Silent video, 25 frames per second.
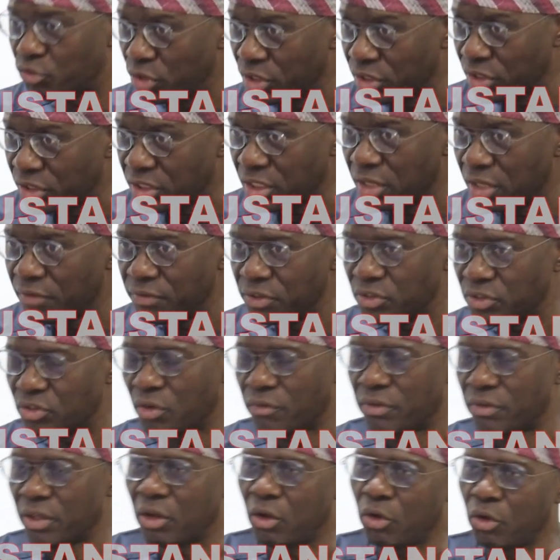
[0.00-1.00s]
service
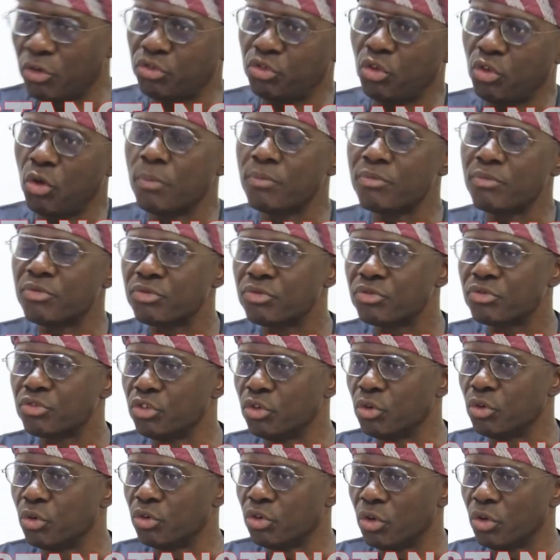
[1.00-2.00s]
of the customs,
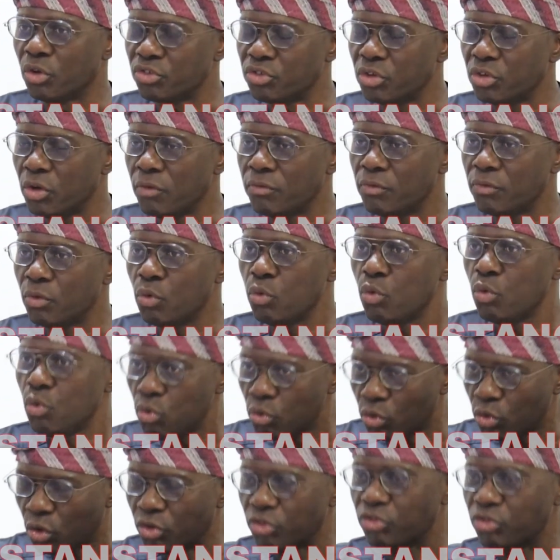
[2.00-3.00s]
yourself,
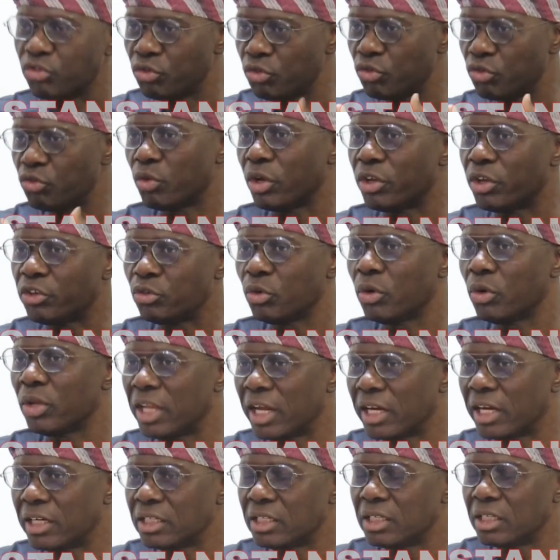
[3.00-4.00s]
who continue to ensure
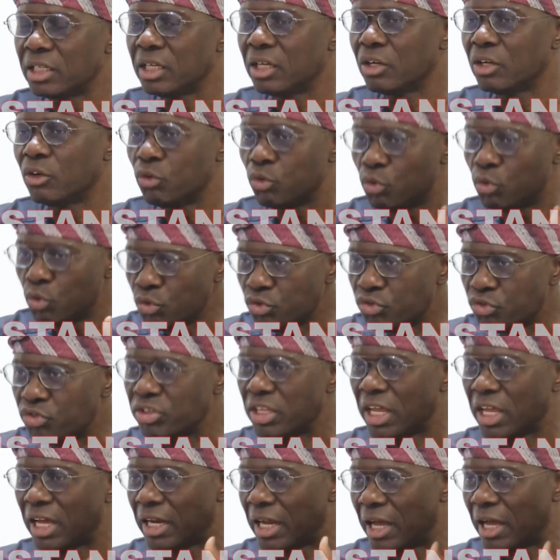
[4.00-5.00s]
that goods
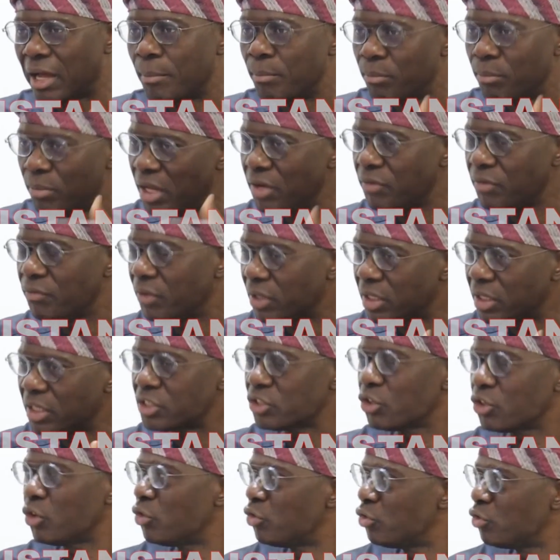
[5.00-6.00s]
that are meant for this
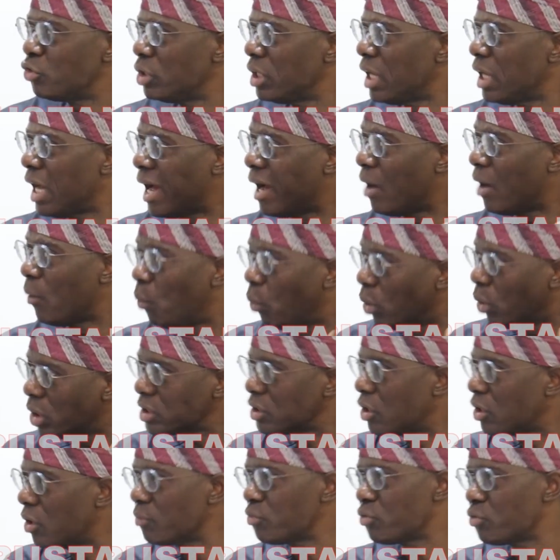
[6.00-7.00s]
country are
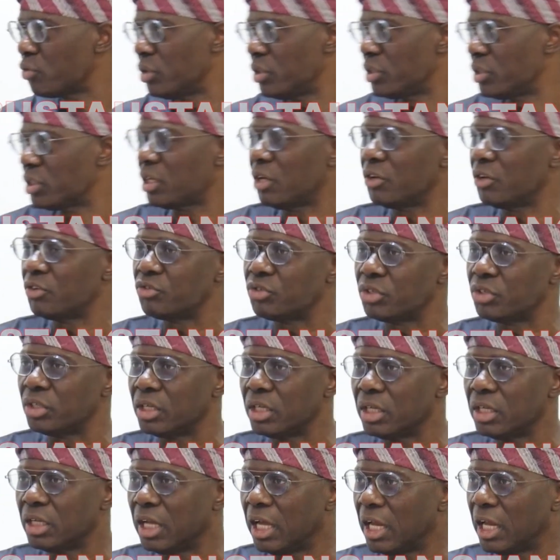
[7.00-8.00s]
what comes to this country.
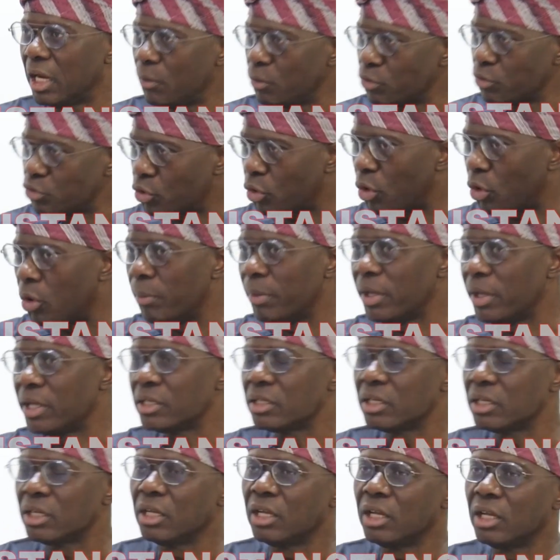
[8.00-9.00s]
And I want to
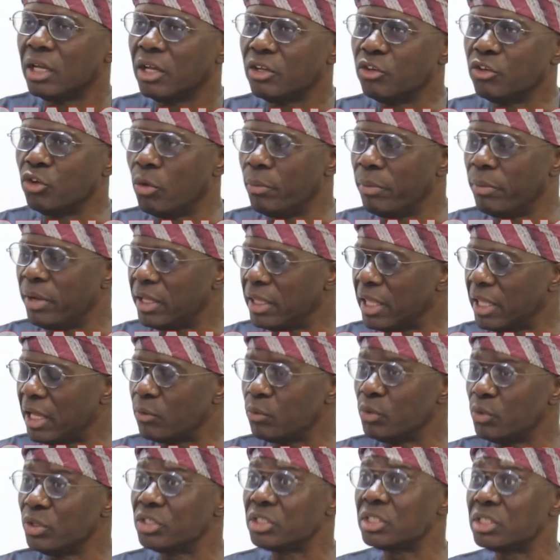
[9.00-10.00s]
commend your men
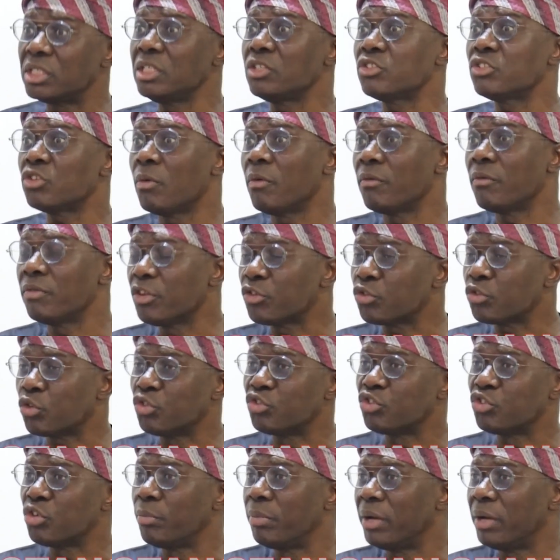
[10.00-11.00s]
that we see some of this
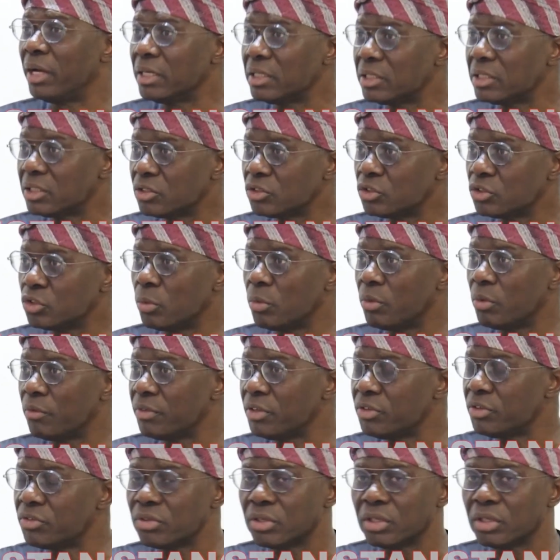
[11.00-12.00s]
contraband, some of
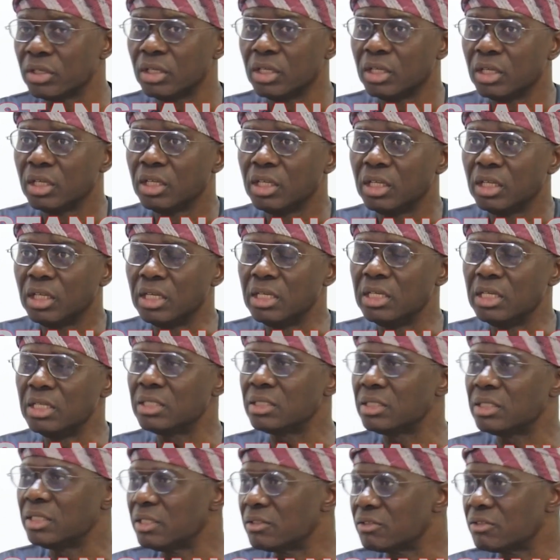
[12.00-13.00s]
these
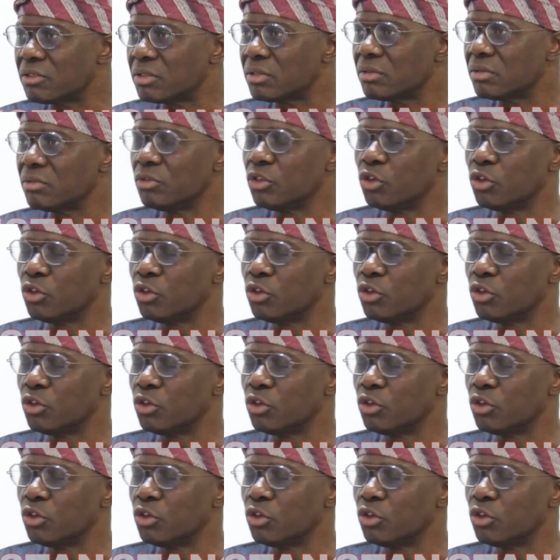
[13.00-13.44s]
illicit,